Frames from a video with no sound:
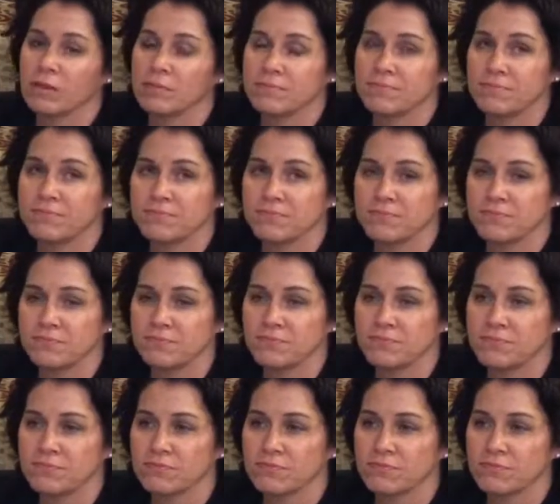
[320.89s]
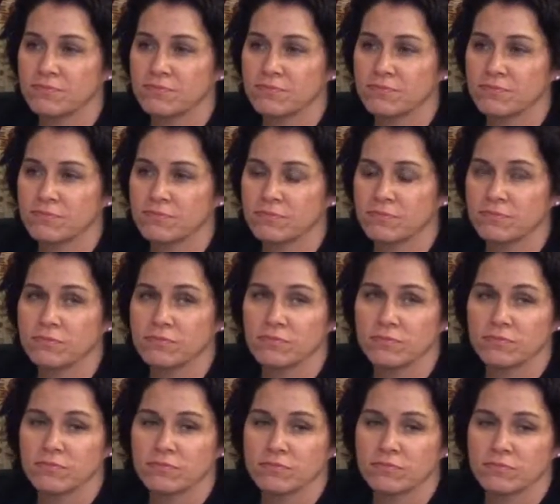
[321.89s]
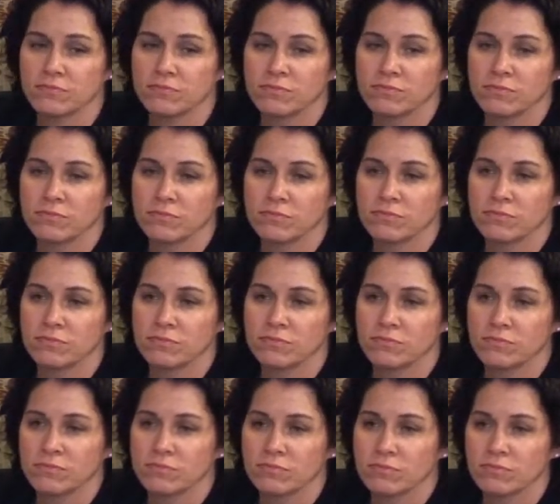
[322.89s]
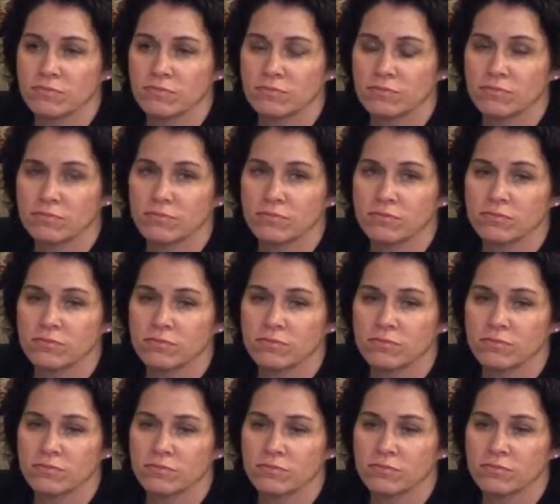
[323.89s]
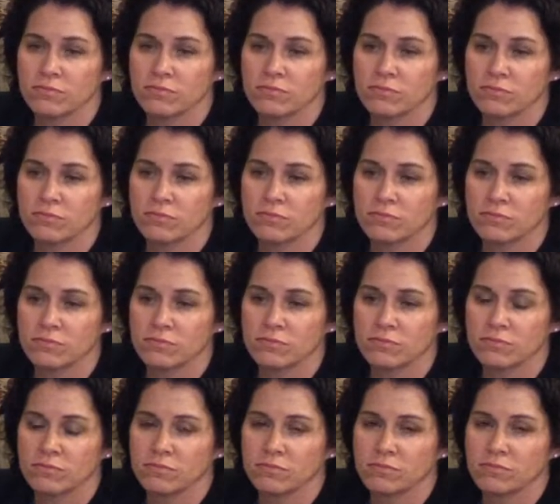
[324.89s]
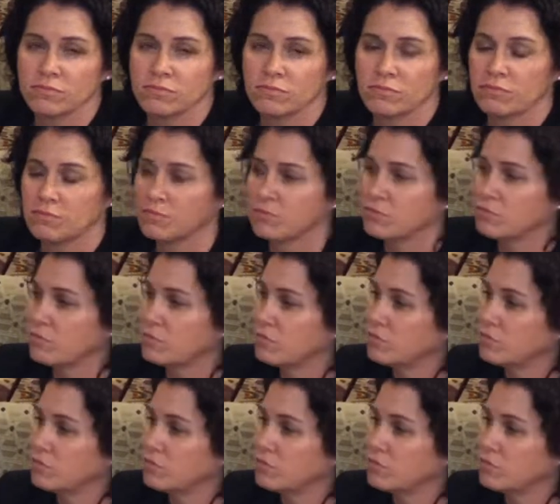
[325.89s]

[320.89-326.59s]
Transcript: (silent)